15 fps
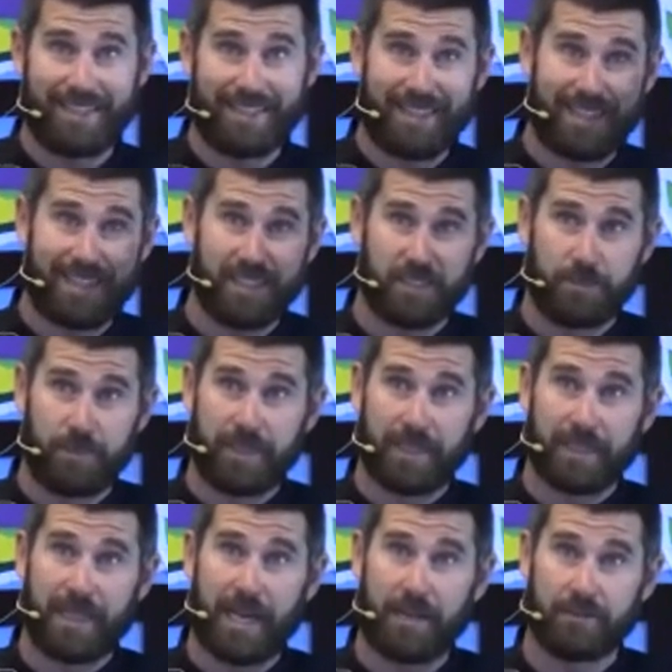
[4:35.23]
and yet he's being
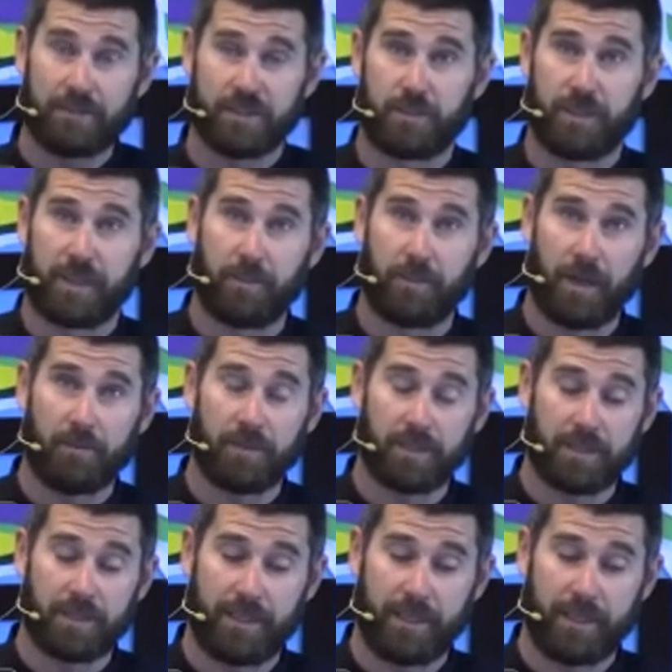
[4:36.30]
allowed to speak
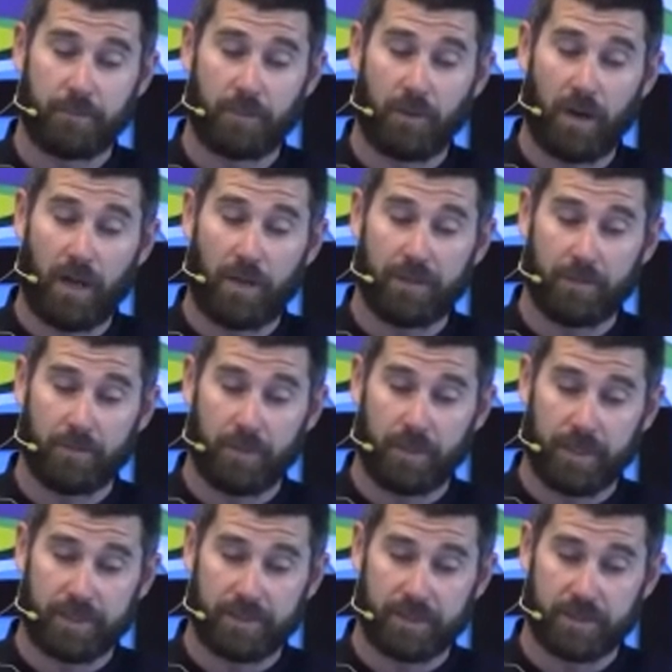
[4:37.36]
publicly in prominent
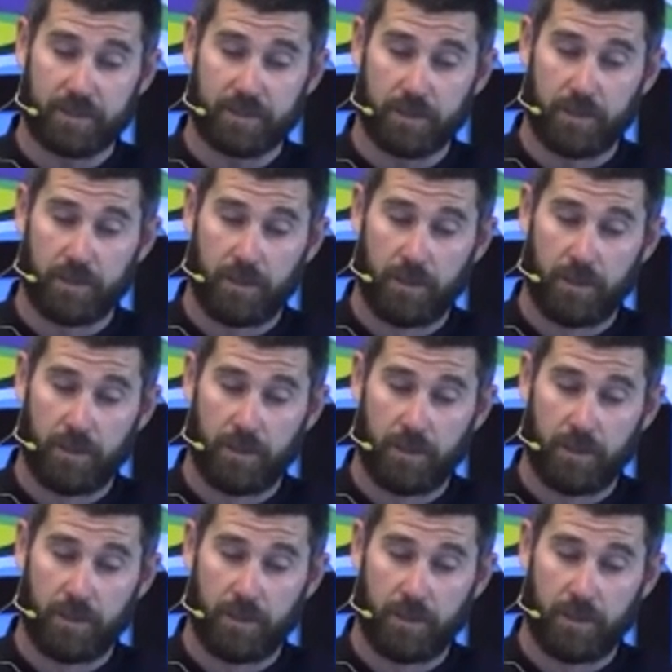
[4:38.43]
places,